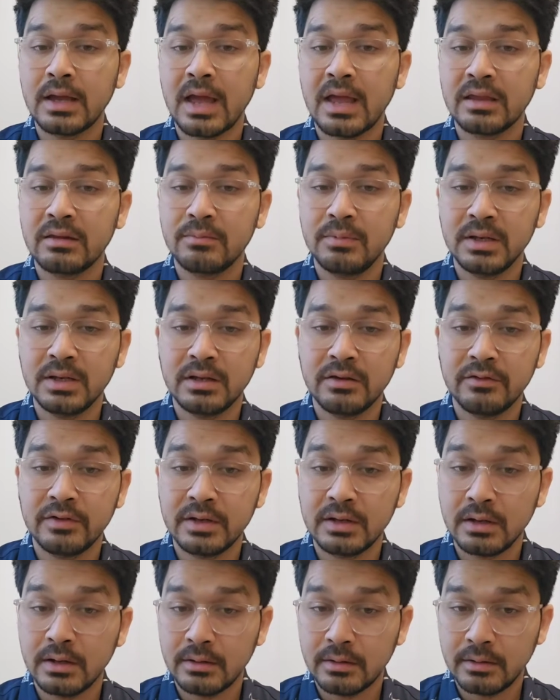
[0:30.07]
has been
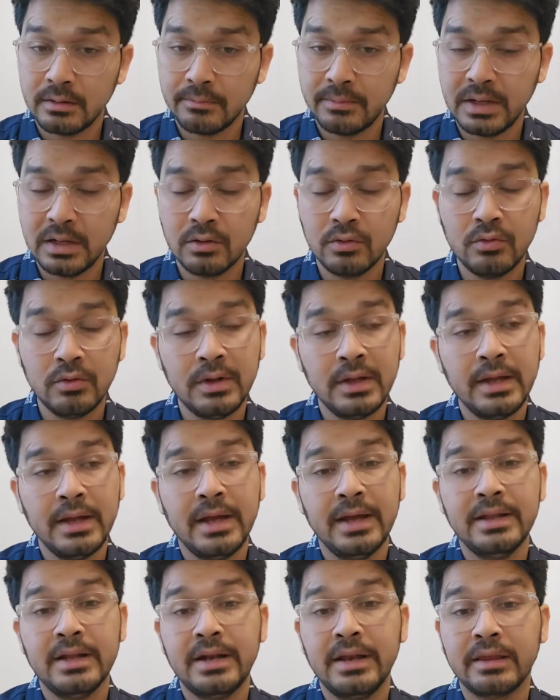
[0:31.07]
given below
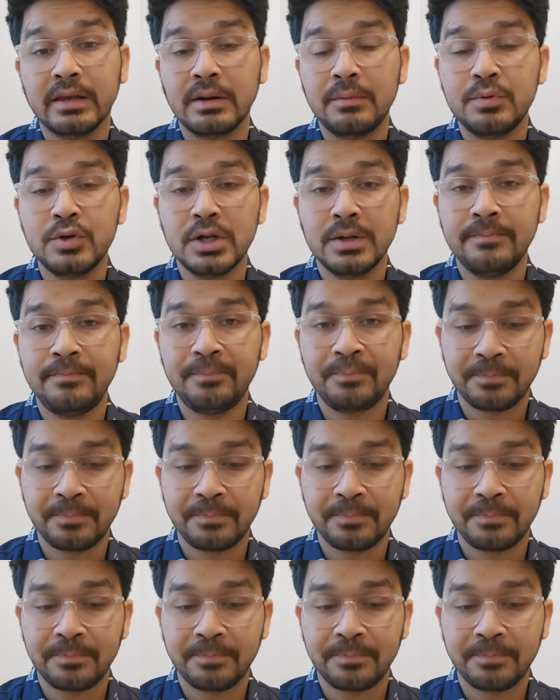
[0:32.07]
in the description,